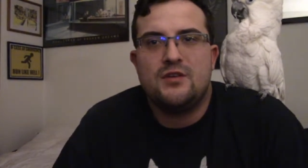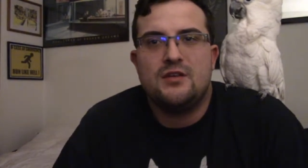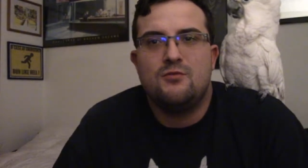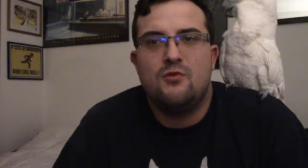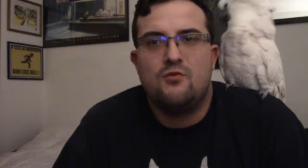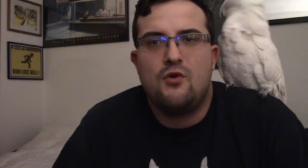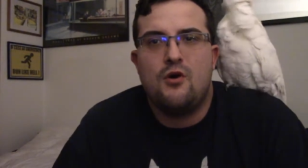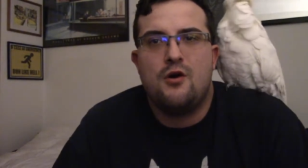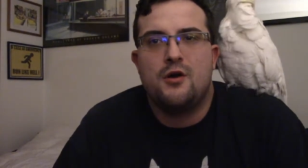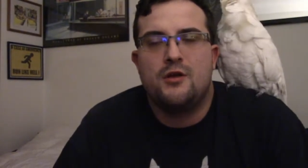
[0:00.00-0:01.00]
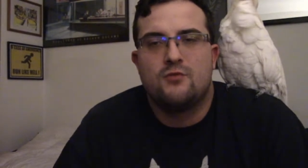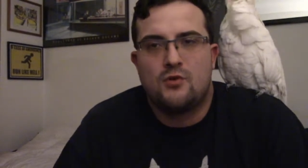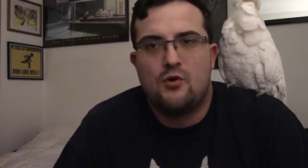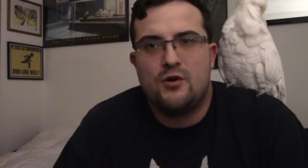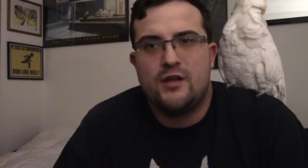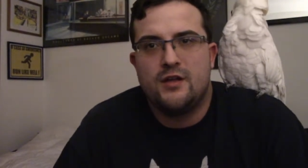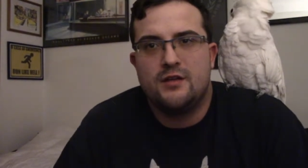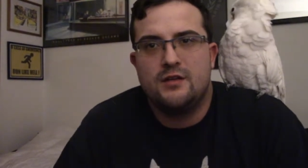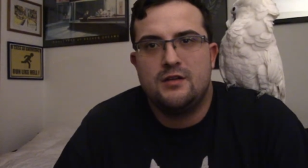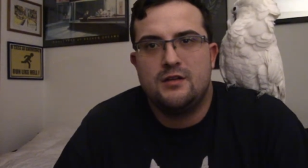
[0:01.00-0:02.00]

you were wrong in recording it.